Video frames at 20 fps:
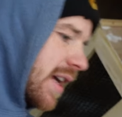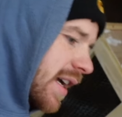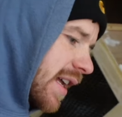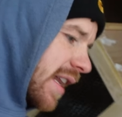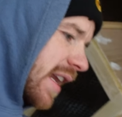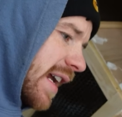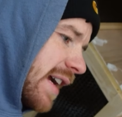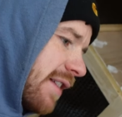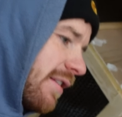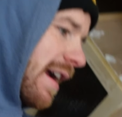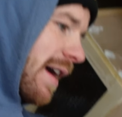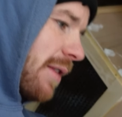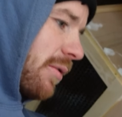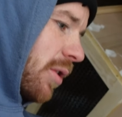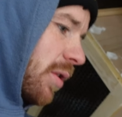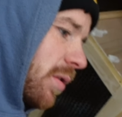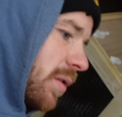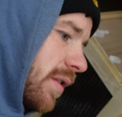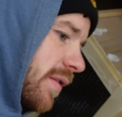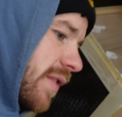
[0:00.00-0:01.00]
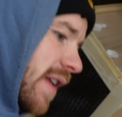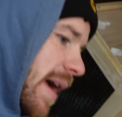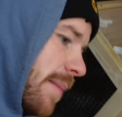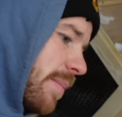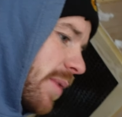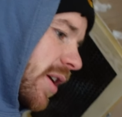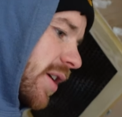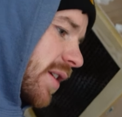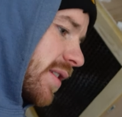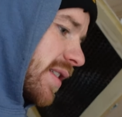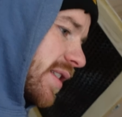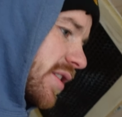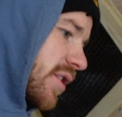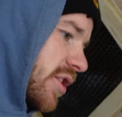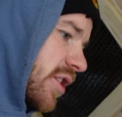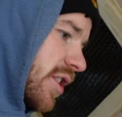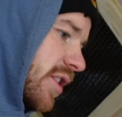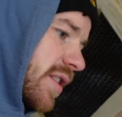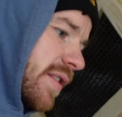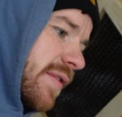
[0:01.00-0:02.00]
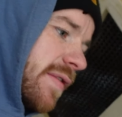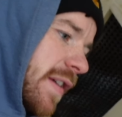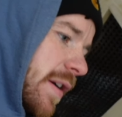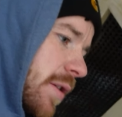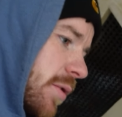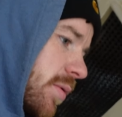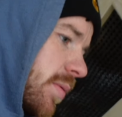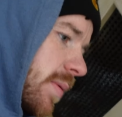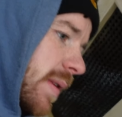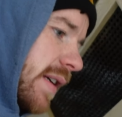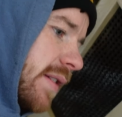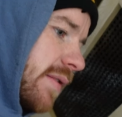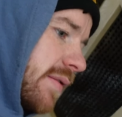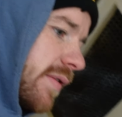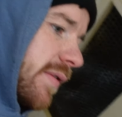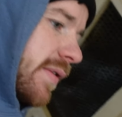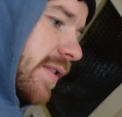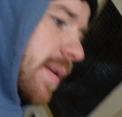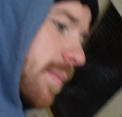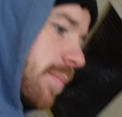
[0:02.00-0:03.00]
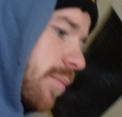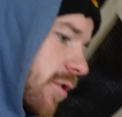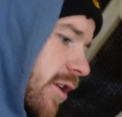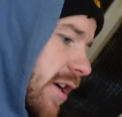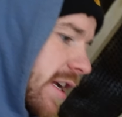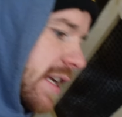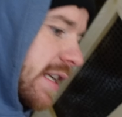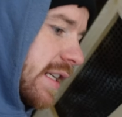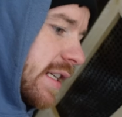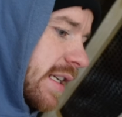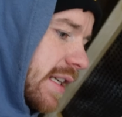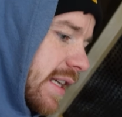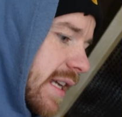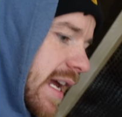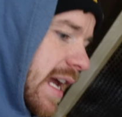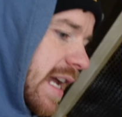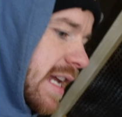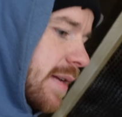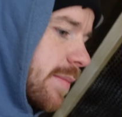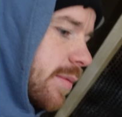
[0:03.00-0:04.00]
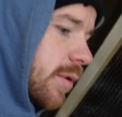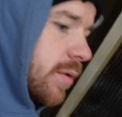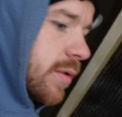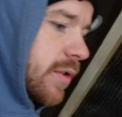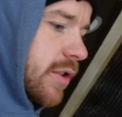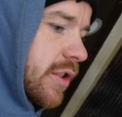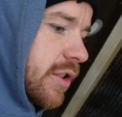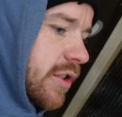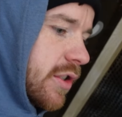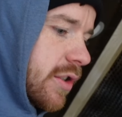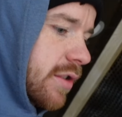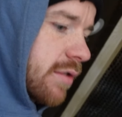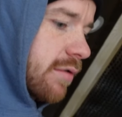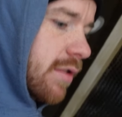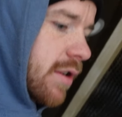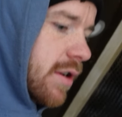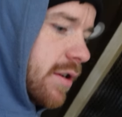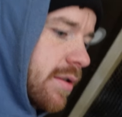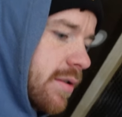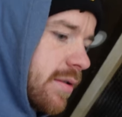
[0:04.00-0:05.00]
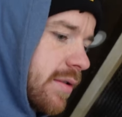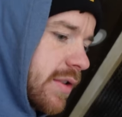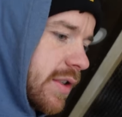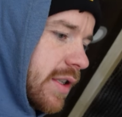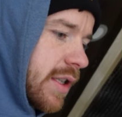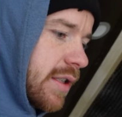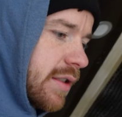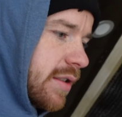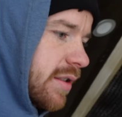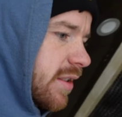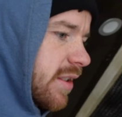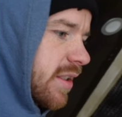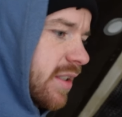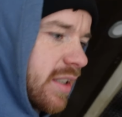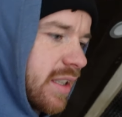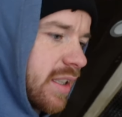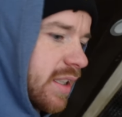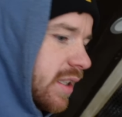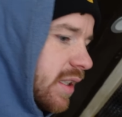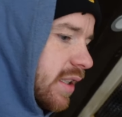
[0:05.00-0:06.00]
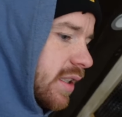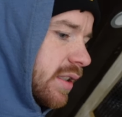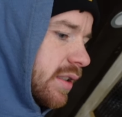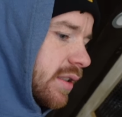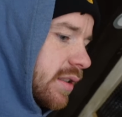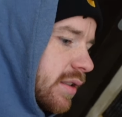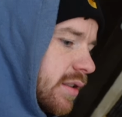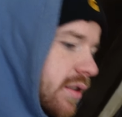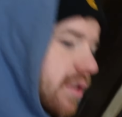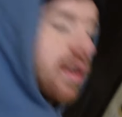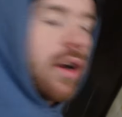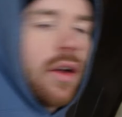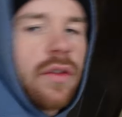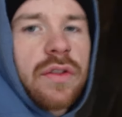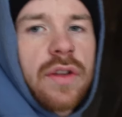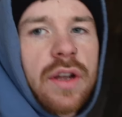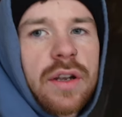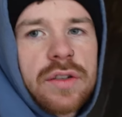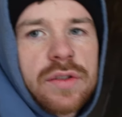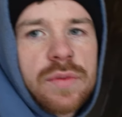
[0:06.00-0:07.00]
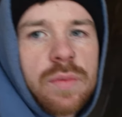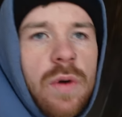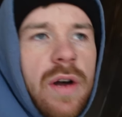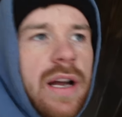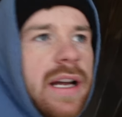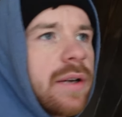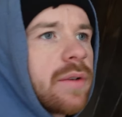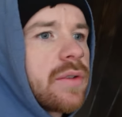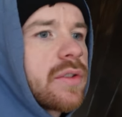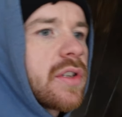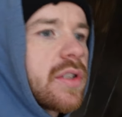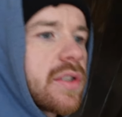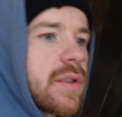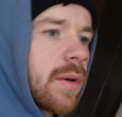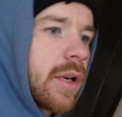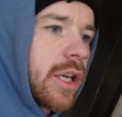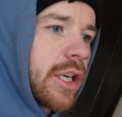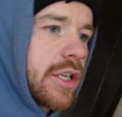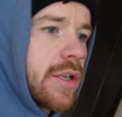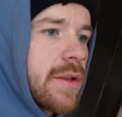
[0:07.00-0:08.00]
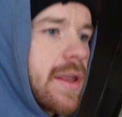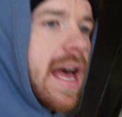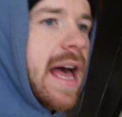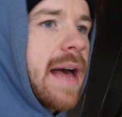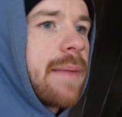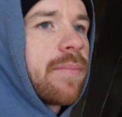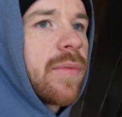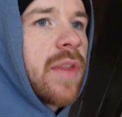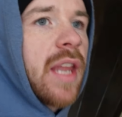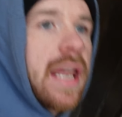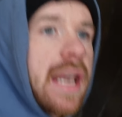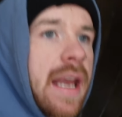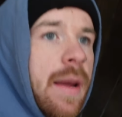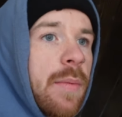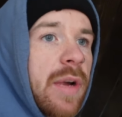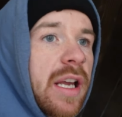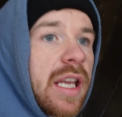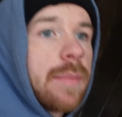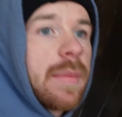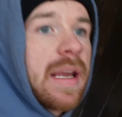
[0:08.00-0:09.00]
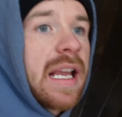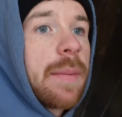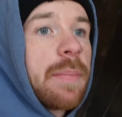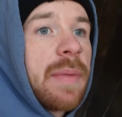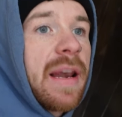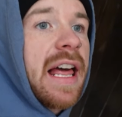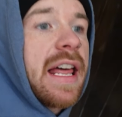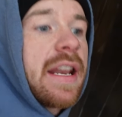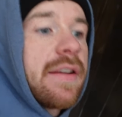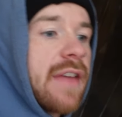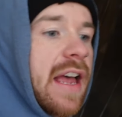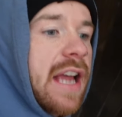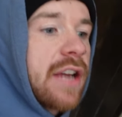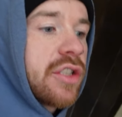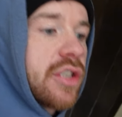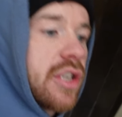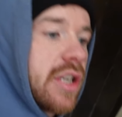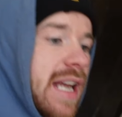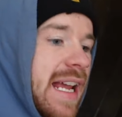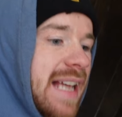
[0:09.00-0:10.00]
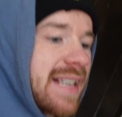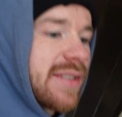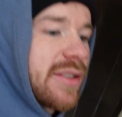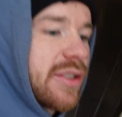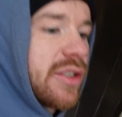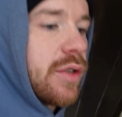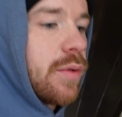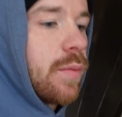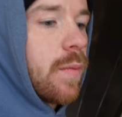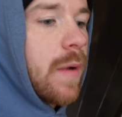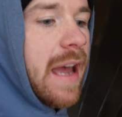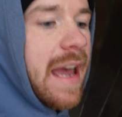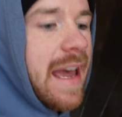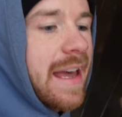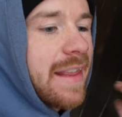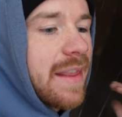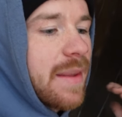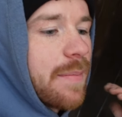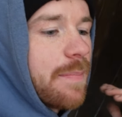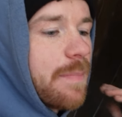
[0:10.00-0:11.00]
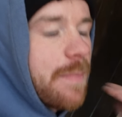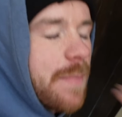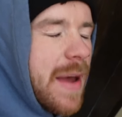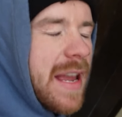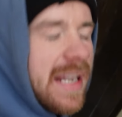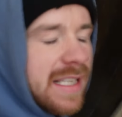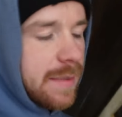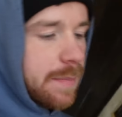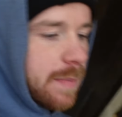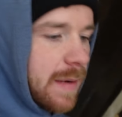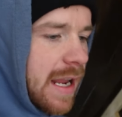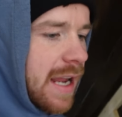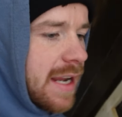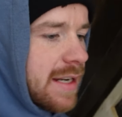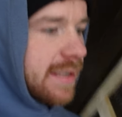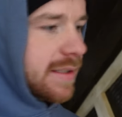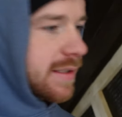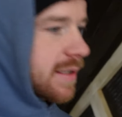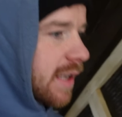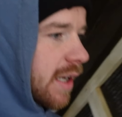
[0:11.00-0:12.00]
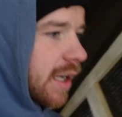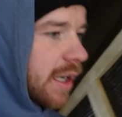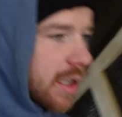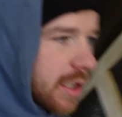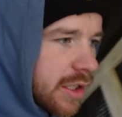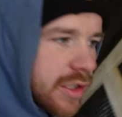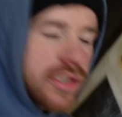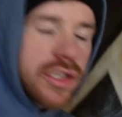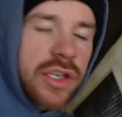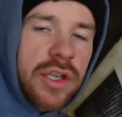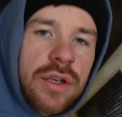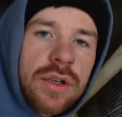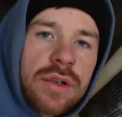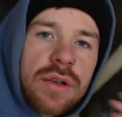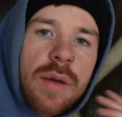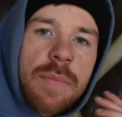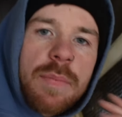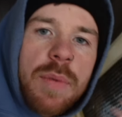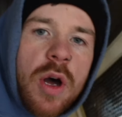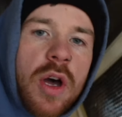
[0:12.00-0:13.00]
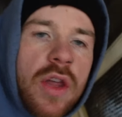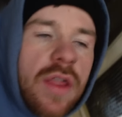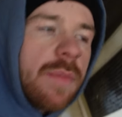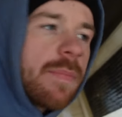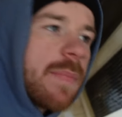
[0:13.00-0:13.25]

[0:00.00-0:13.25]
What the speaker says: Clear out all of that because it's just filled with debris and cables and screws and God knows what else. So we're gonna do that, and then we're gonna make a plan of action as to where the best place to put the